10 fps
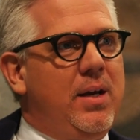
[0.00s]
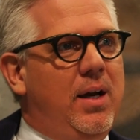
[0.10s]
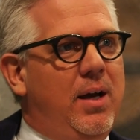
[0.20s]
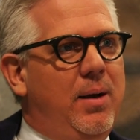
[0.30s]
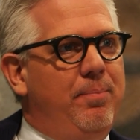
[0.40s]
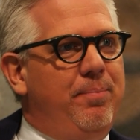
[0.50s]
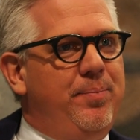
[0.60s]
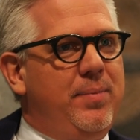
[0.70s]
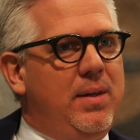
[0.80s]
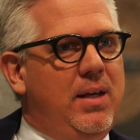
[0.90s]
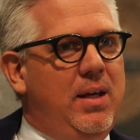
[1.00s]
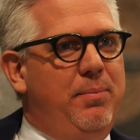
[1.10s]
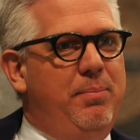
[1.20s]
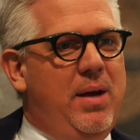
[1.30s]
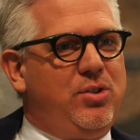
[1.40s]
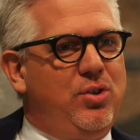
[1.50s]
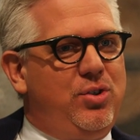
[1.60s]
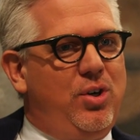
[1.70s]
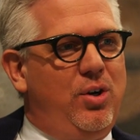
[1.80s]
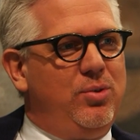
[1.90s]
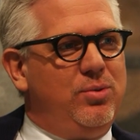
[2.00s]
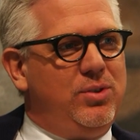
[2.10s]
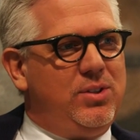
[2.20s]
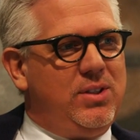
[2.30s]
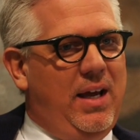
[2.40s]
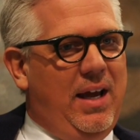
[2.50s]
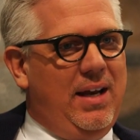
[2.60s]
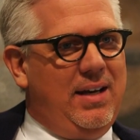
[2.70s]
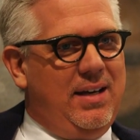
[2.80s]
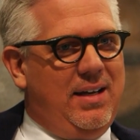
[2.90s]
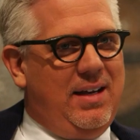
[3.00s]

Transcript: um, in measured tones and